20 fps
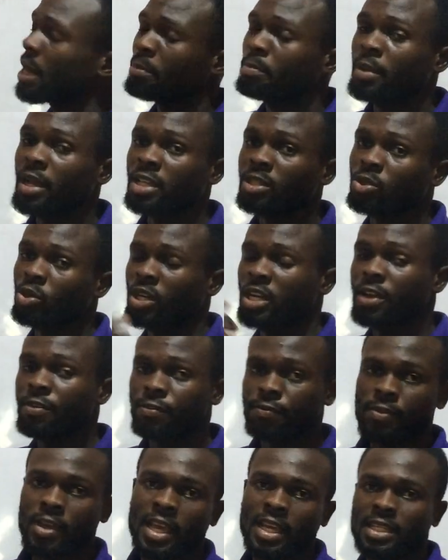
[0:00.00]
numbers on a
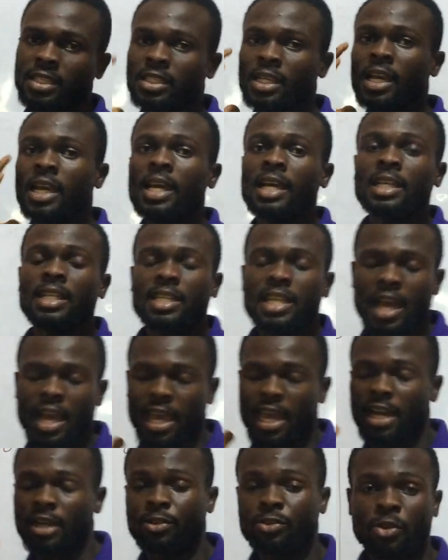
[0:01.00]
Venn
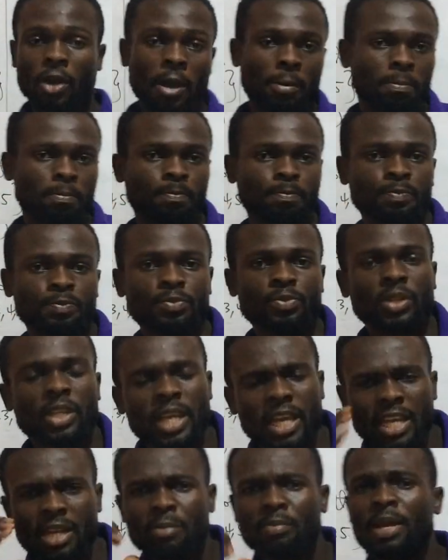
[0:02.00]
diagram.
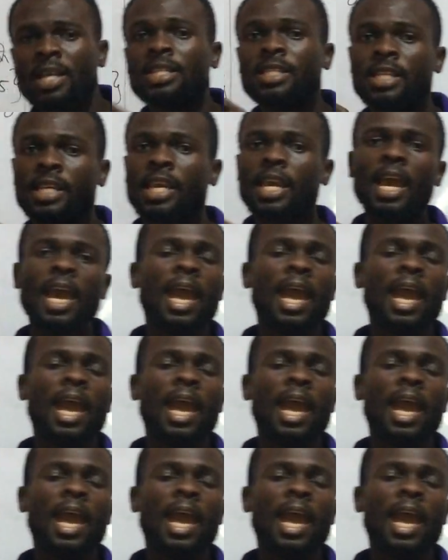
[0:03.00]
In basic